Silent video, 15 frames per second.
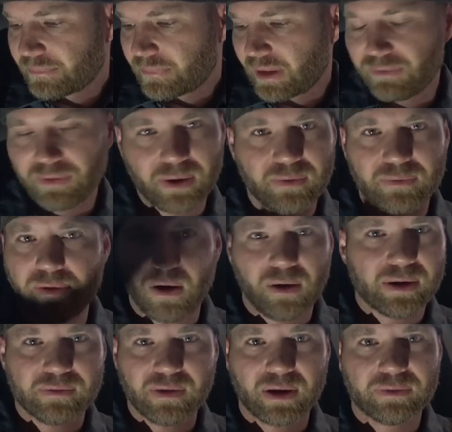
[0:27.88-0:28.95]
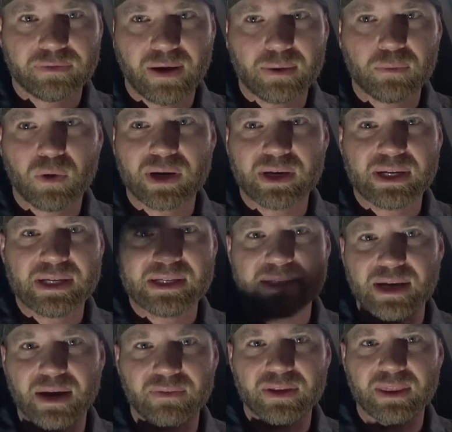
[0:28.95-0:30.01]
I've already verified what it needs
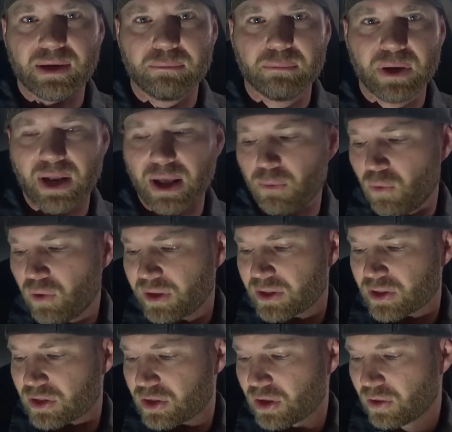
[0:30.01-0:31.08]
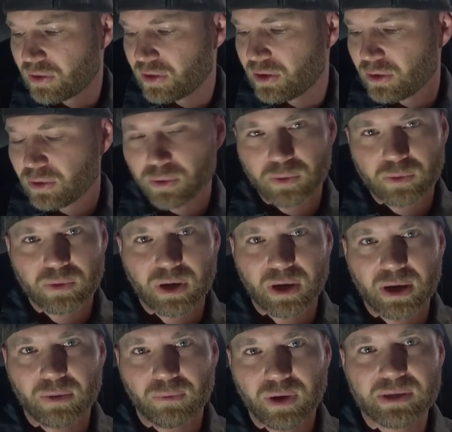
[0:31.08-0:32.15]
and everything, but I wanted to show you
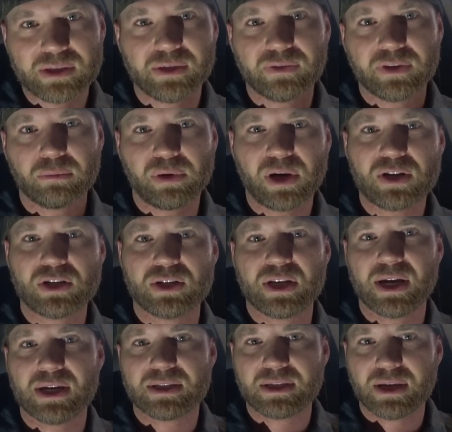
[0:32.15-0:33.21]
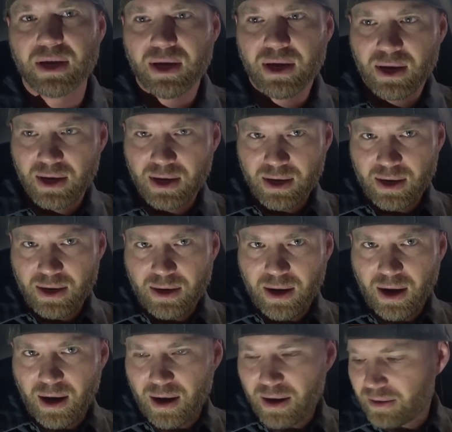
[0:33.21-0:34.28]
a relative compression test
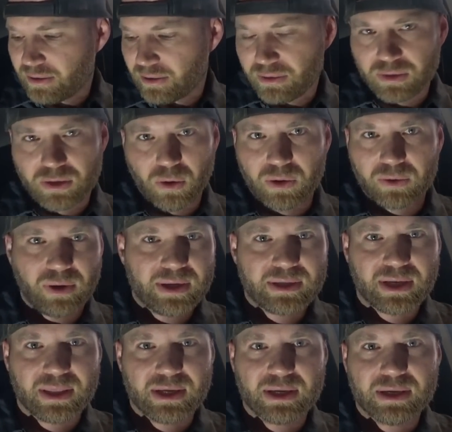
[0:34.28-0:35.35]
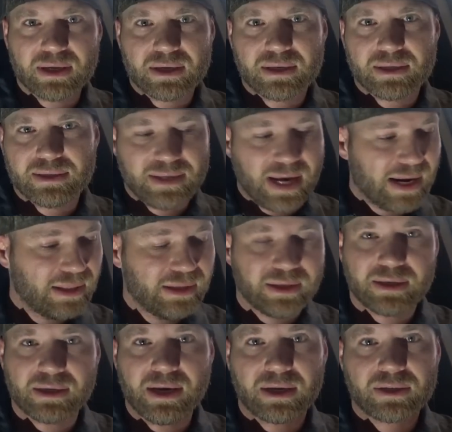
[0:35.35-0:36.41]
uh, going right to the data link
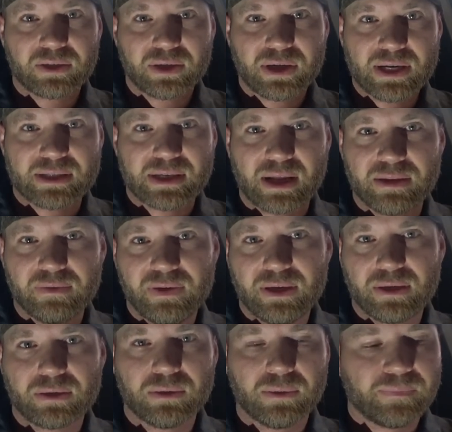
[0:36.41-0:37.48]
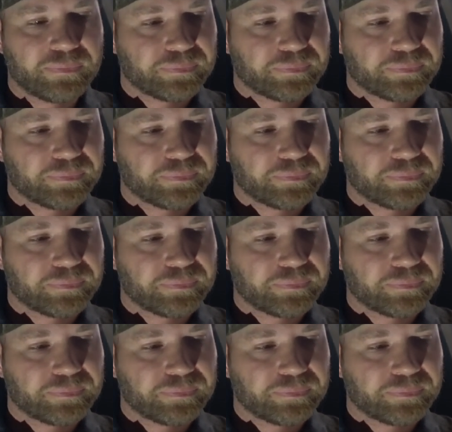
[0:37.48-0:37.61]
connector inside the vehicle.